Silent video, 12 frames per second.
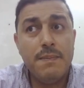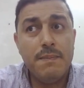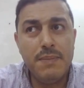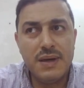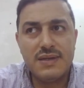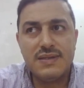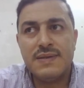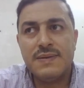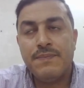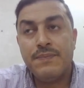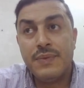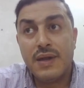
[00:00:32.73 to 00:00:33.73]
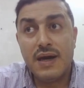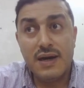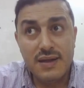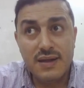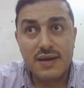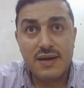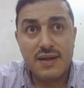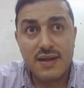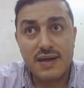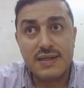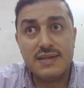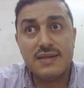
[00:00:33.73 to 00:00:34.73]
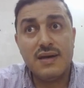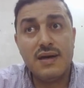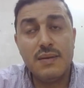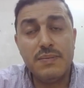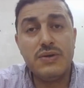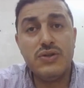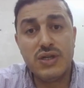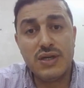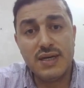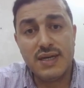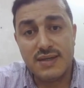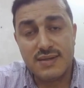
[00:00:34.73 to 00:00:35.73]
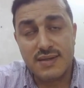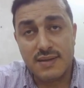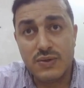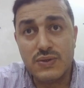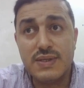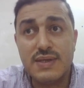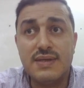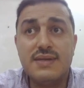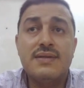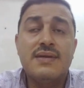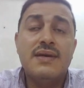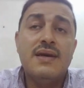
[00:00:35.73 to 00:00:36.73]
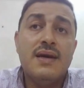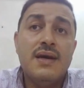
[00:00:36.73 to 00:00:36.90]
But I think that upper GI anastomosis